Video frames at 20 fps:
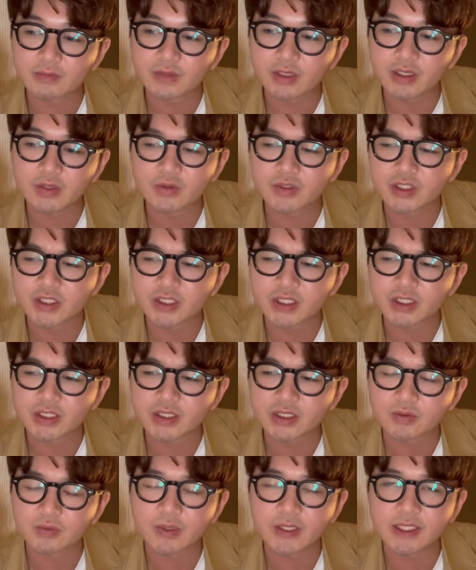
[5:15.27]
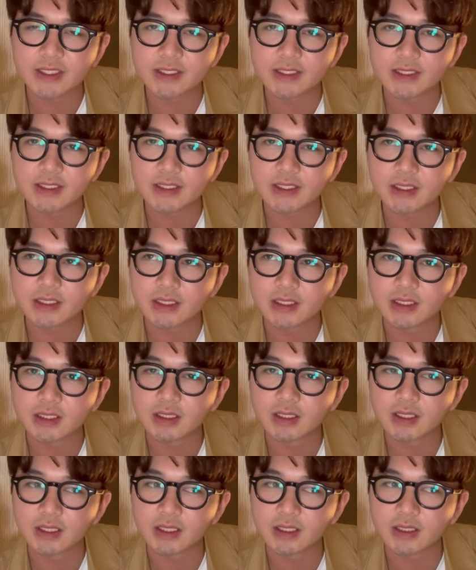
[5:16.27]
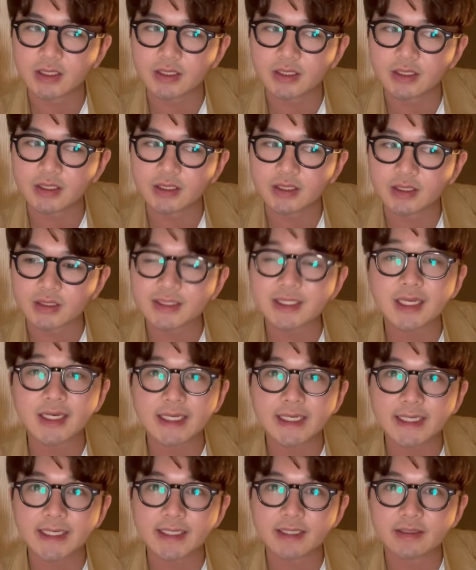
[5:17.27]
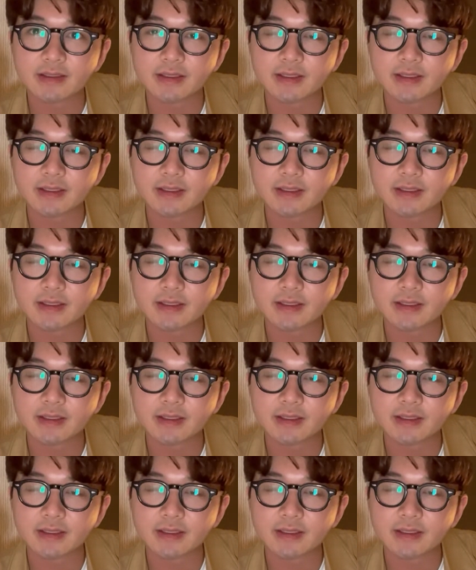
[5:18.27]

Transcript: it was just windy and sunny.